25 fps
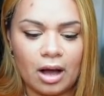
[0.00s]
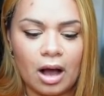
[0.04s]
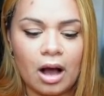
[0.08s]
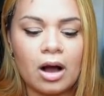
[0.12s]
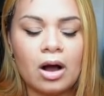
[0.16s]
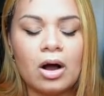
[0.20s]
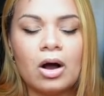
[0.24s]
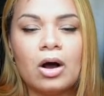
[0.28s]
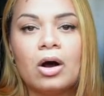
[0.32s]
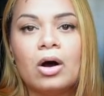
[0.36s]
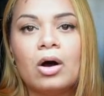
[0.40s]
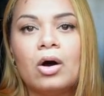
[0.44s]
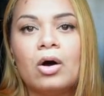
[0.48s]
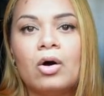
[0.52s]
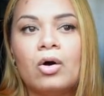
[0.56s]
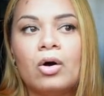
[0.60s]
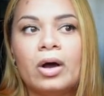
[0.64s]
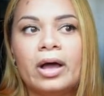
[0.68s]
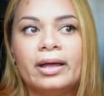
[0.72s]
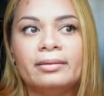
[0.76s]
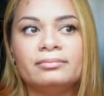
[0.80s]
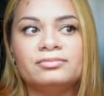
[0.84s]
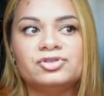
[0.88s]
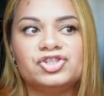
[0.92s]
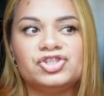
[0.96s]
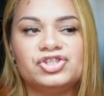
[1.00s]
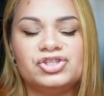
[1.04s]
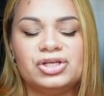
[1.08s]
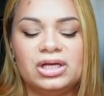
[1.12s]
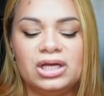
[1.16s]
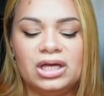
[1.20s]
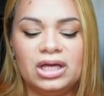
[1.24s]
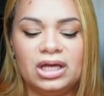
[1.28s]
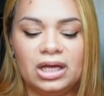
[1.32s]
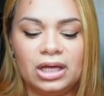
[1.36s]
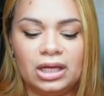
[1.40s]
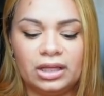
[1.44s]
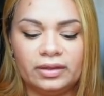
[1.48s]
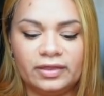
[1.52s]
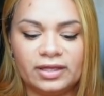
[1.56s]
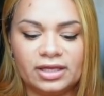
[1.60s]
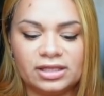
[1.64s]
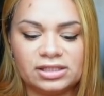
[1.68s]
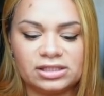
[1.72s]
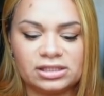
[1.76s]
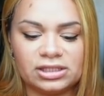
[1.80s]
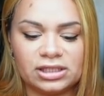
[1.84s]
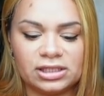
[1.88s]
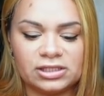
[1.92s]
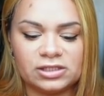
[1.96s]
OMG,
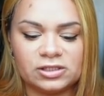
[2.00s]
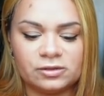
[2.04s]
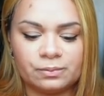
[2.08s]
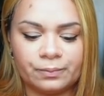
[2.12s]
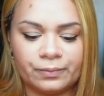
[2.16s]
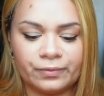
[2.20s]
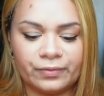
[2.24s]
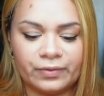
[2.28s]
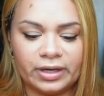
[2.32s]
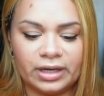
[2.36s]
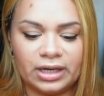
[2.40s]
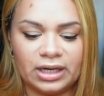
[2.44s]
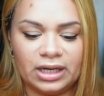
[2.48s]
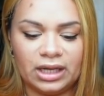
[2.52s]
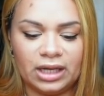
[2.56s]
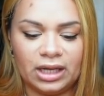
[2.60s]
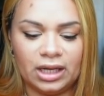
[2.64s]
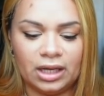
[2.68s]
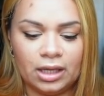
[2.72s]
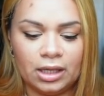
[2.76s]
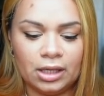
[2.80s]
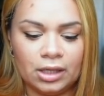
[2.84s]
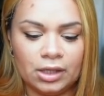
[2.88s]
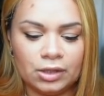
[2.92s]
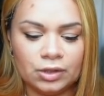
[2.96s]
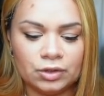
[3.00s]
this is pretty.